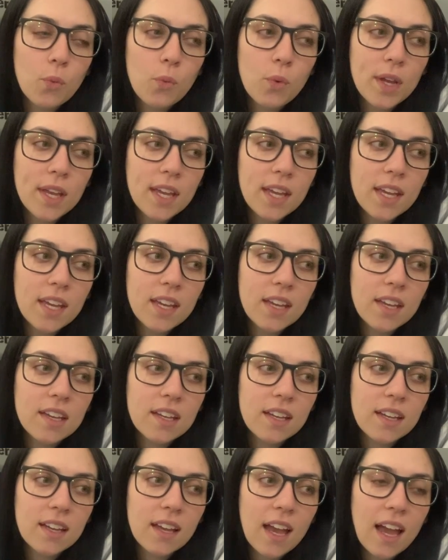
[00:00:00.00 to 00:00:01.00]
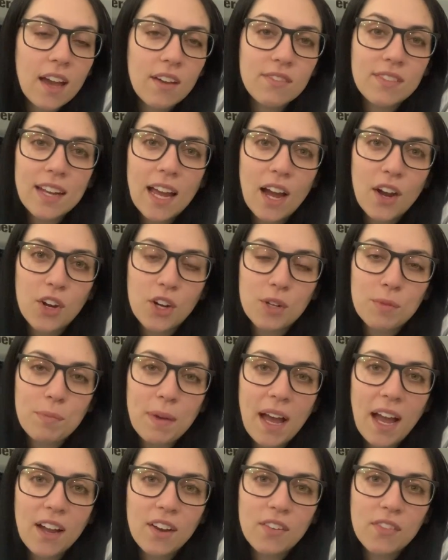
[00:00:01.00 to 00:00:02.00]
We have not heard
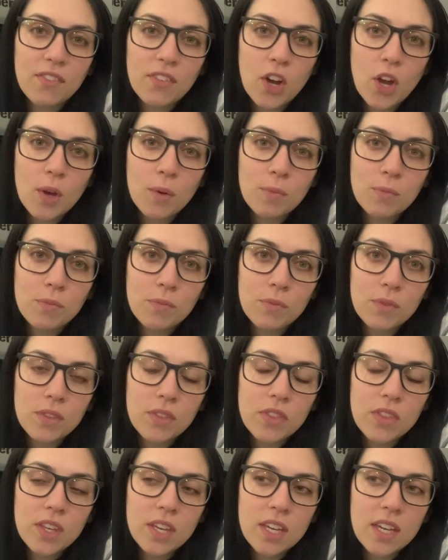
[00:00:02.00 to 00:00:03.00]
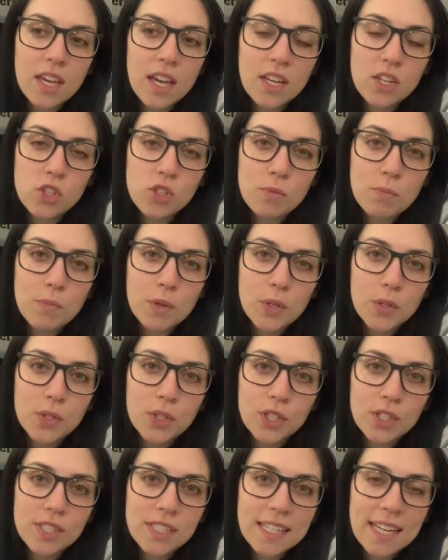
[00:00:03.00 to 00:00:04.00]
back from the engine
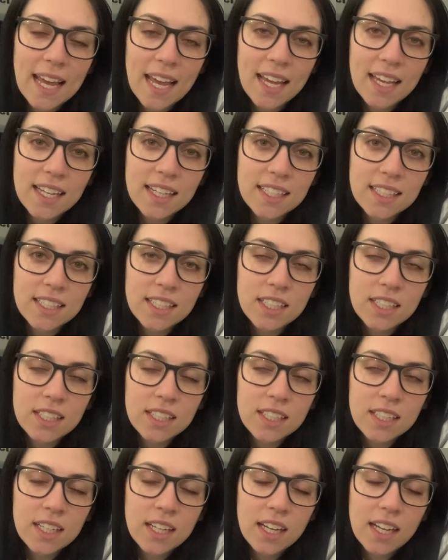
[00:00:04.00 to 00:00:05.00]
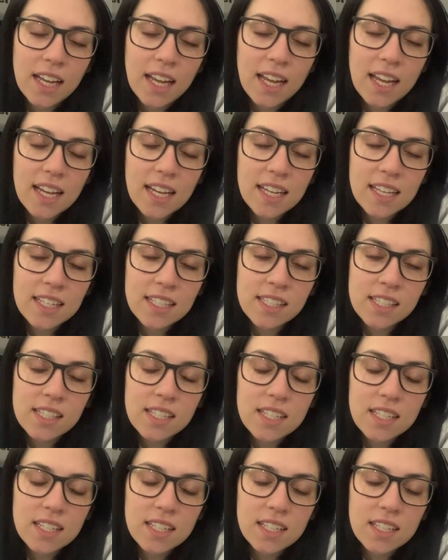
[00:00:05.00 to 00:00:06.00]
builder today, and
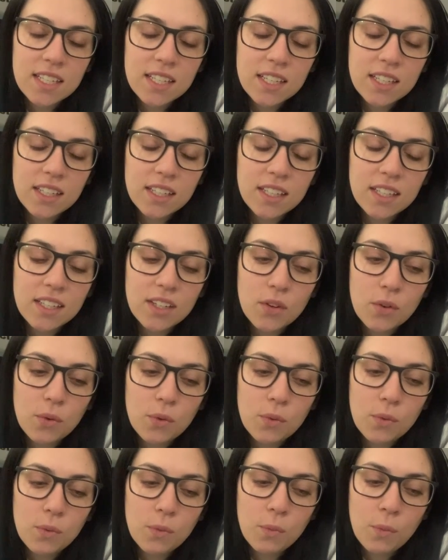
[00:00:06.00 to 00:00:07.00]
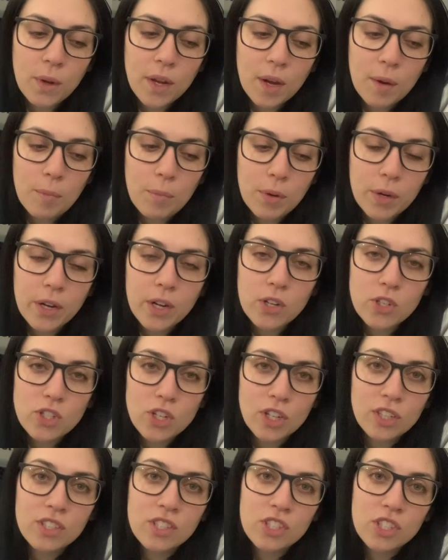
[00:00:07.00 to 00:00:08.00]
we are pretty
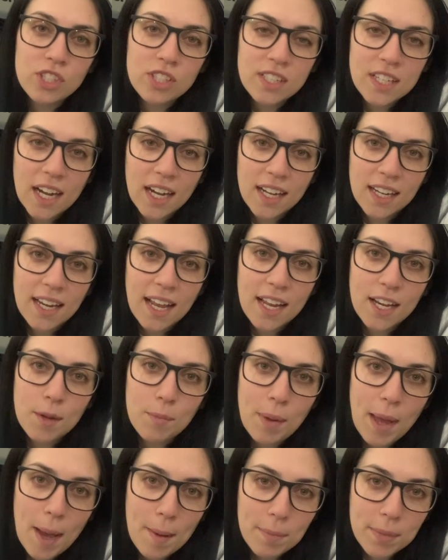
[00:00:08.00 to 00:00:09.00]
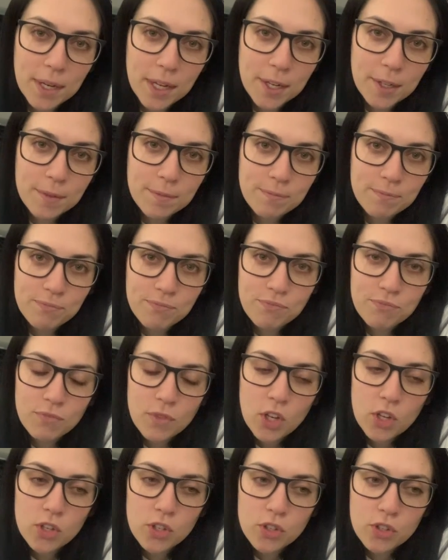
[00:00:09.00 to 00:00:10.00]
sure it's just not going to end up happening.
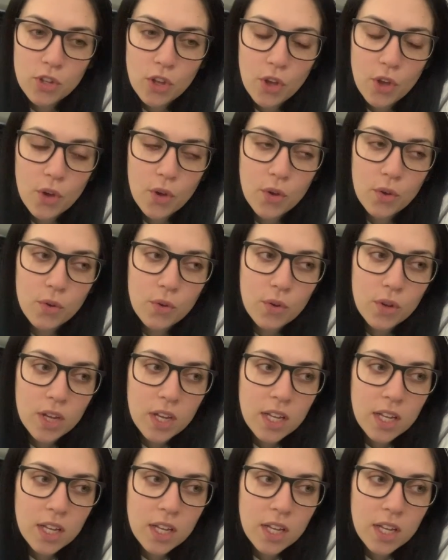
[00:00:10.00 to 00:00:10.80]
So